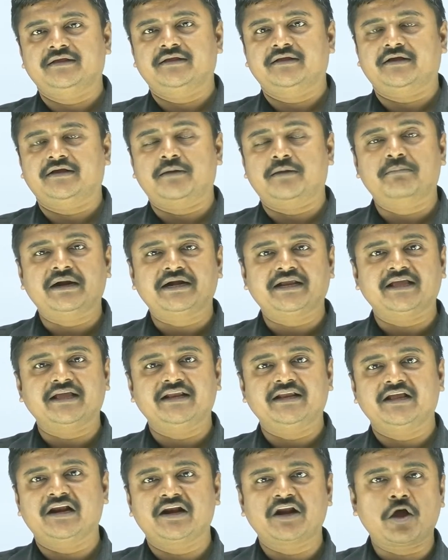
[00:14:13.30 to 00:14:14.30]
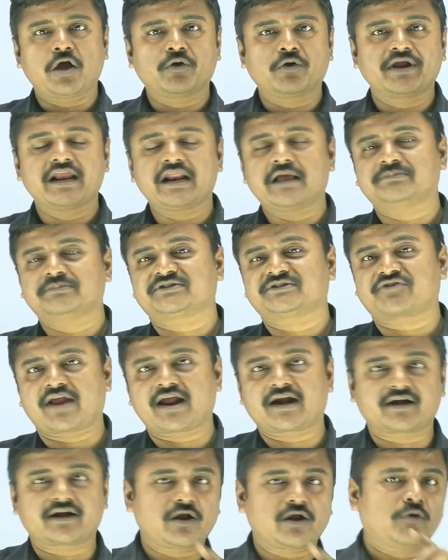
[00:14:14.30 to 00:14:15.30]
material noun, an
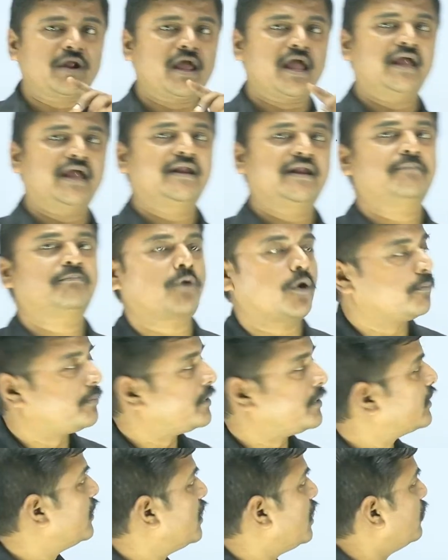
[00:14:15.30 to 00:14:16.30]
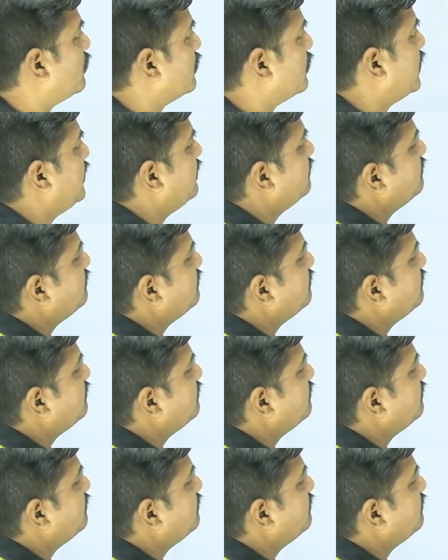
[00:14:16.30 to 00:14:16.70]
abstract noun, and a proper noun if